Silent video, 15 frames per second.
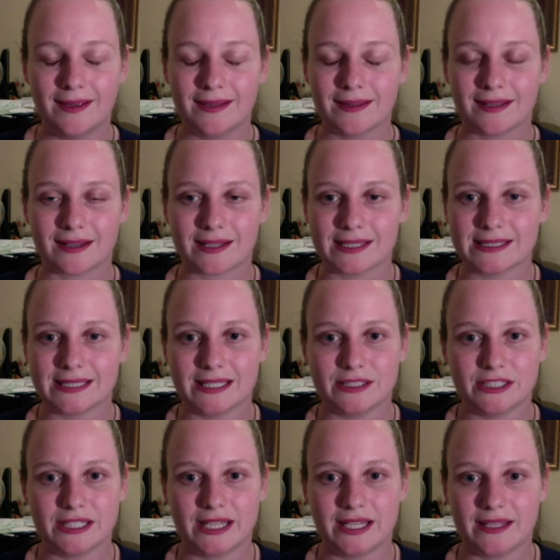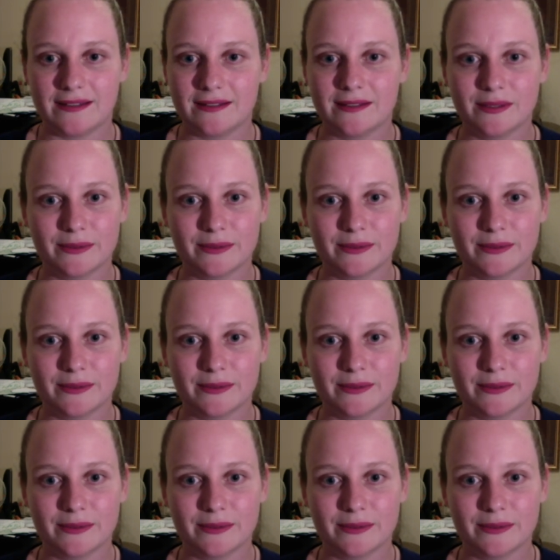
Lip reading: like I said, you need